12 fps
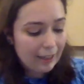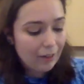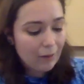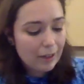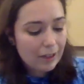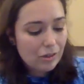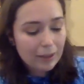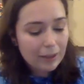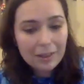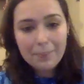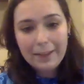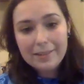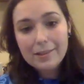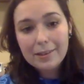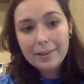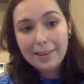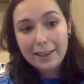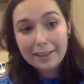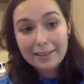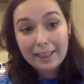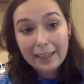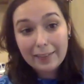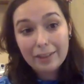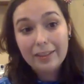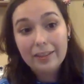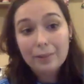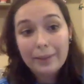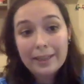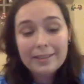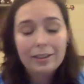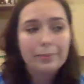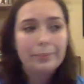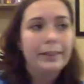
it was one of the best things I ever did for myself,